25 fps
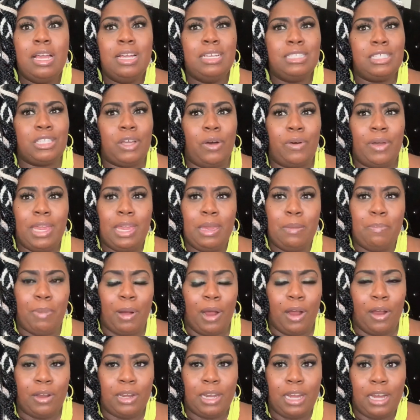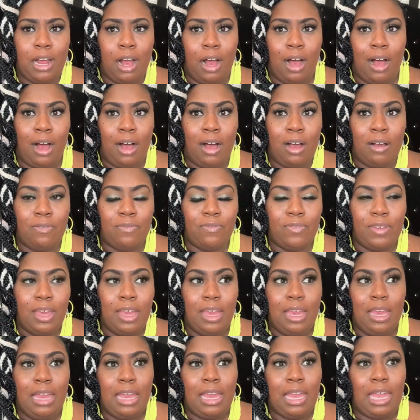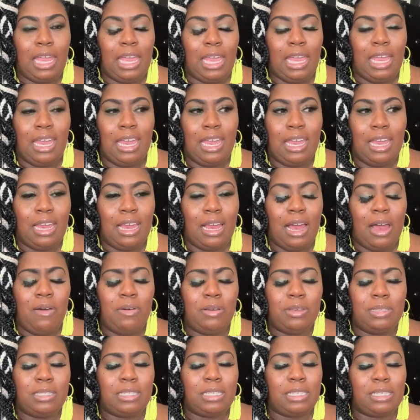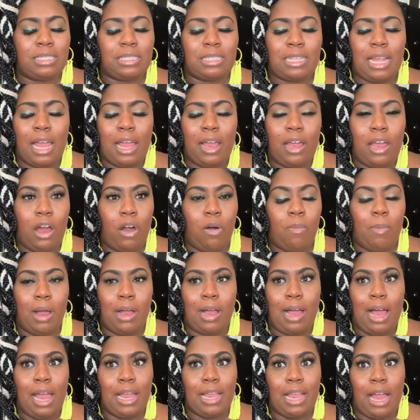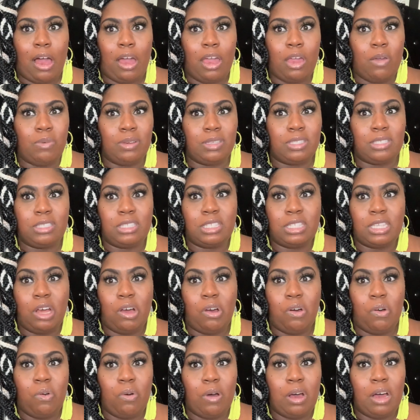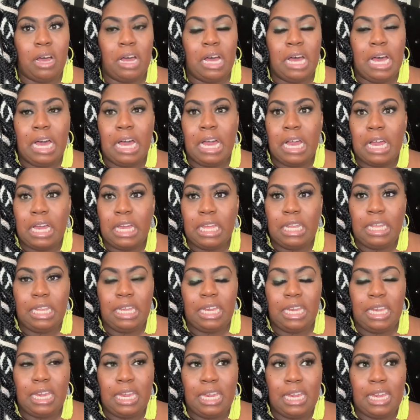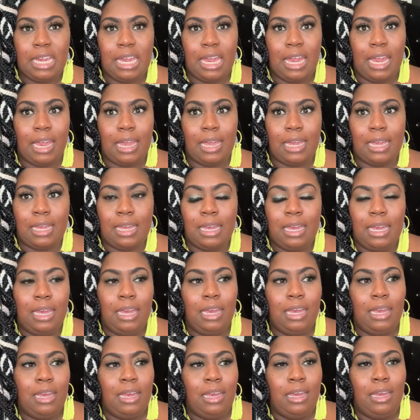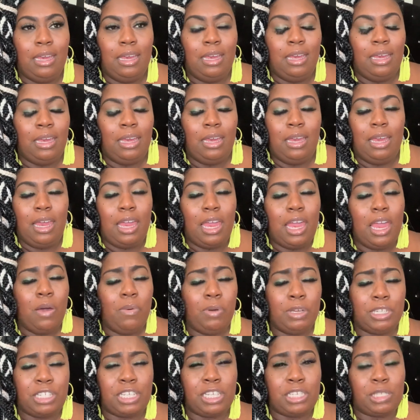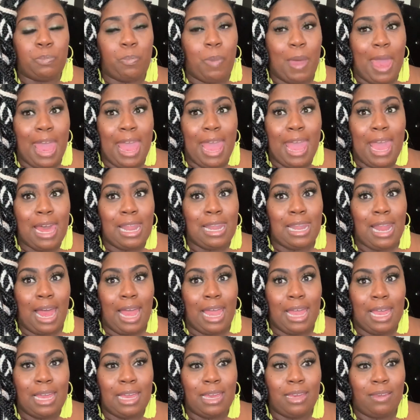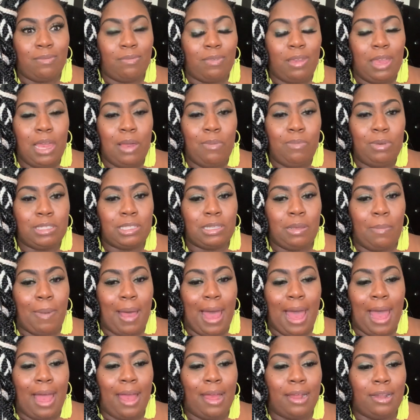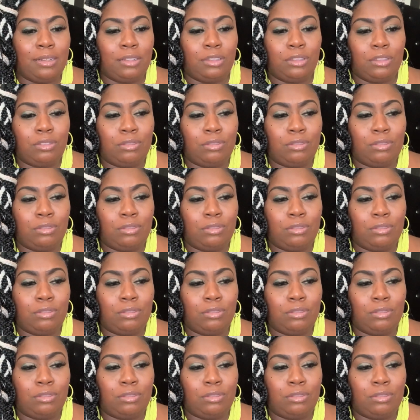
So he burnt it off. And I was just like, oh my God, y'all. It was so ugly. And it was just bad. Like, it was about